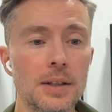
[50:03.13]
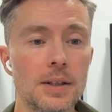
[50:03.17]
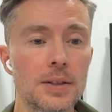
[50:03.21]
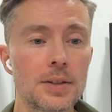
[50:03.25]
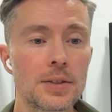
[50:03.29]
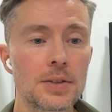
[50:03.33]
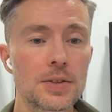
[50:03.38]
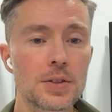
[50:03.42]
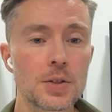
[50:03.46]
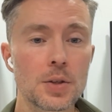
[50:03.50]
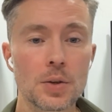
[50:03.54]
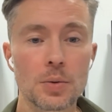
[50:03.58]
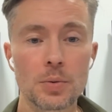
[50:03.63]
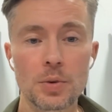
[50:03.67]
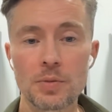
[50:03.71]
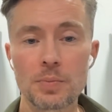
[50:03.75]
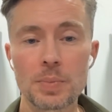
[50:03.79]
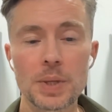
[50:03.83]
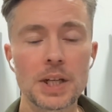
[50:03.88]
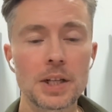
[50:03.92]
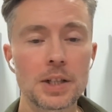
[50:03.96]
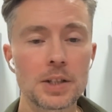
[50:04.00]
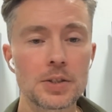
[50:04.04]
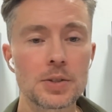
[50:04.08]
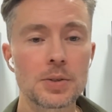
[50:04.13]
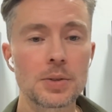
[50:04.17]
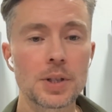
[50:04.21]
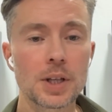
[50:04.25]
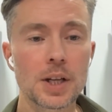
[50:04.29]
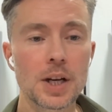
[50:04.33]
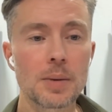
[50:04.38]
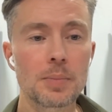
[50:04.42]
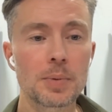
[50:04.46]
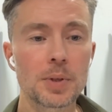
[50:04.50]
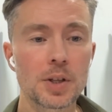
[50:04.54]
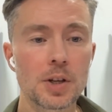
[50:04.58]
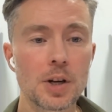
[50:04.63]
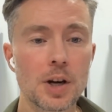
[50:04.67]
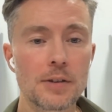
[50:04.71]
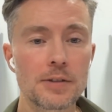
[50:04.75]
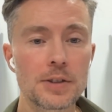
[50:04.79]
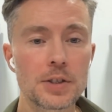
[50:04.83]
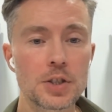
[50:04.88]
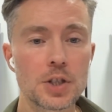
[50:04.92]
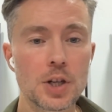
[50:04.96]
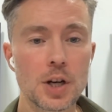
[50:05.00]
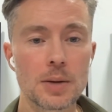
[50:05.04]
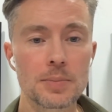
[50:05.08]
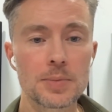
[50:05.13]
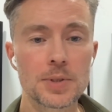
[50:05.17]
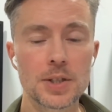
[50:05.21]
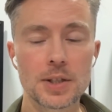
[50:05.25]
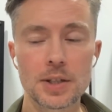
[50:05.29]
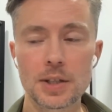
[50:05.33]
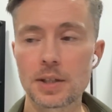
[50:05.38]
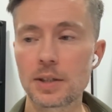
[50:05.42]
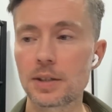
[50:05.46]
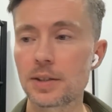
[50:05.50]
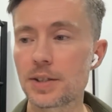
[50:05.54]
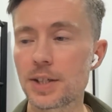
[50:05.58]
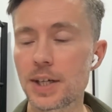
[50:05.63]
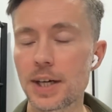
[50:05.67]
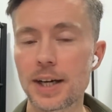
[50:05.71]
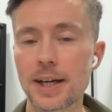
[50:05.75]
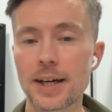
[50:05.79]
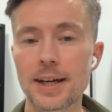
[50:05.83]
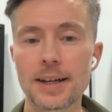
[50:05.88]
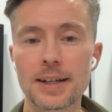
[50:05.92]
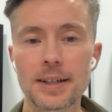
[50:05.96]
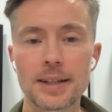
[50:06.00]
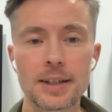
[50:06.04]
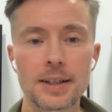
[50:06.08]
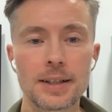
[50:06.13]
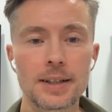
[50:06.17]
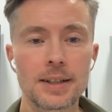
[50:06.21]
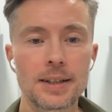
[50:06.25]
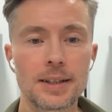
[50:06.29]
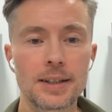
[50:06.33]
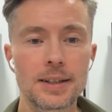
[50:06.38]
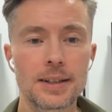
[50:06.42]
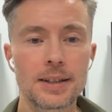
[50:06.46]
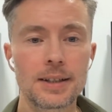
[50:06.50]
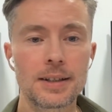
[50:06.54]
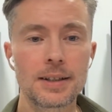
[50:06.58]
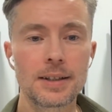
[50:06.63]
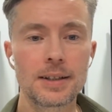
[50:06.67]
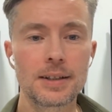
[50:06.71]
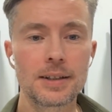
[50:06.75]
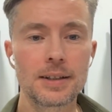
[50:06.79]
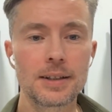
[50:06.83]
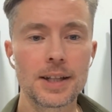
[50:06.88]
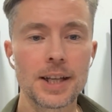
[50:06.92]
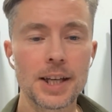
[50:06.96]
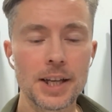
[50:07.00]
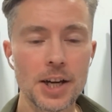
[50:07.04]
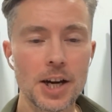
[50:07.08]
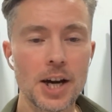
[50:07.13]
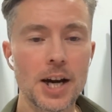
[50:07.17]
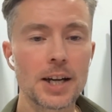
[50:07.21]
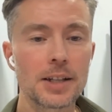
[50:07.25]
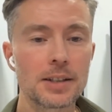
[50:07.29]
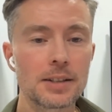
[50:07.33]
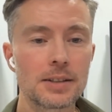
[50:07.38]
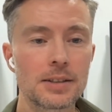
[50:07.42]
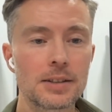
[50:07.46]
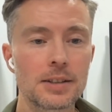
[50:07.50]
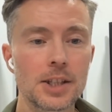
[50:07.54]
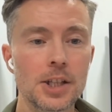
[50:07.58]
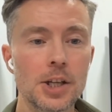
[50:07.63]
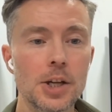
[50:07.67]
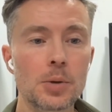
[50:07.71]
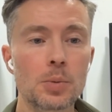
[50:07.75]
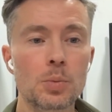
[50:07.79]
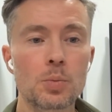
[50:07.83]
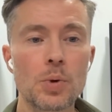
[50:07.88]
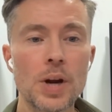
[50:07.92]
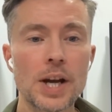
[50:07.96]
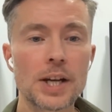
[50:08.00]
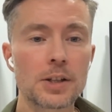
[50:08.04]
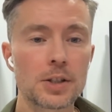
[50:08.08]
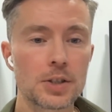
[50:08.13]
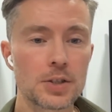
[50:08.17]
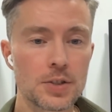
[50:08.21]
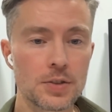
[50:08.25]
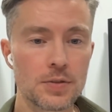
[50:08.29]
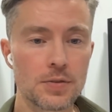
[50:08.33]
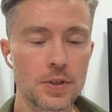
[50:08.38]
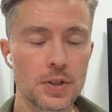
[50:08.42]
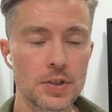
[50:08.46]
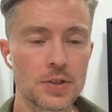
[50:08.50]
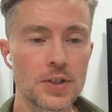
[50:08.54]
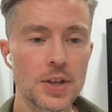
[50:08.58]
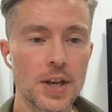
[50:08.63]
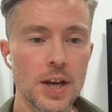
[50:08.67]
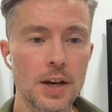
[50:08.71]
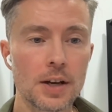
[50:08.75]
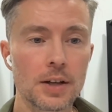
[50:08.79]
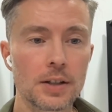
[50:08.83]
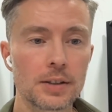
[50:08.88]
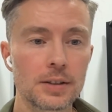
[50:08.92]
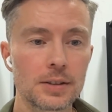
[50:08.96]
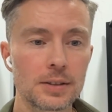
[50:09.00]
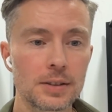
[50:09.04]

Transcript: So we've been into a couple coffee shops and they got, records for sale.